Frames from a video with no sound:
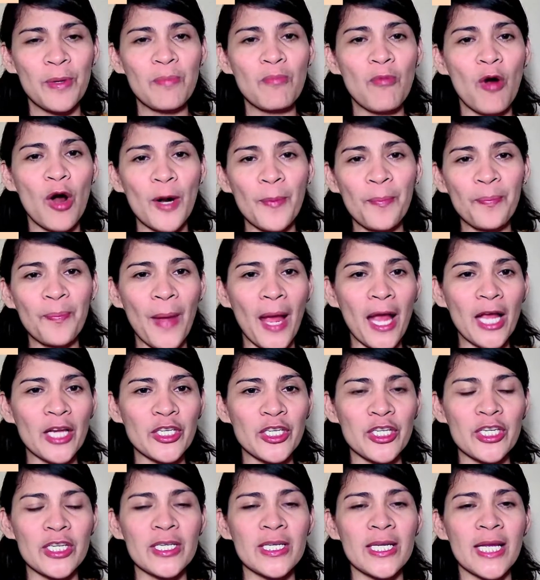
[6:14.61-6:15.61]
more
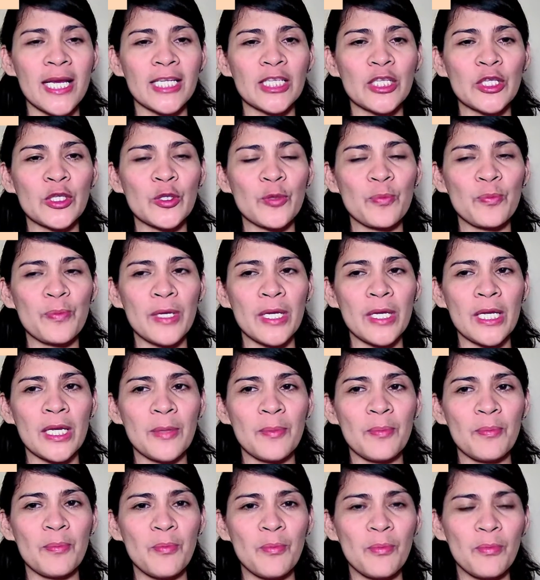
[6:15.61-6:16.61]
passionate,
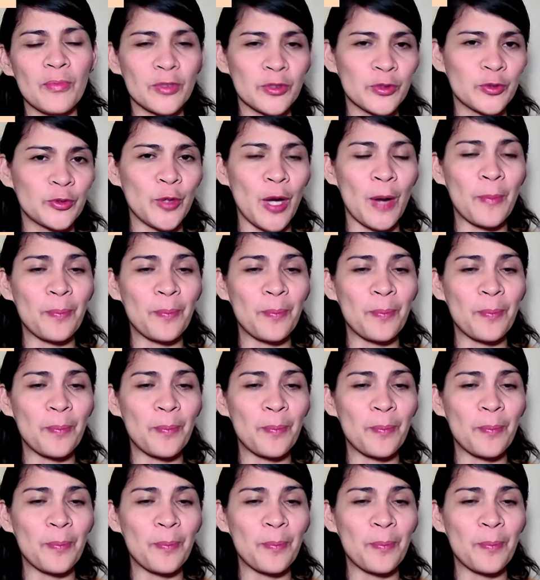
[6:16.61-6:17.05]
to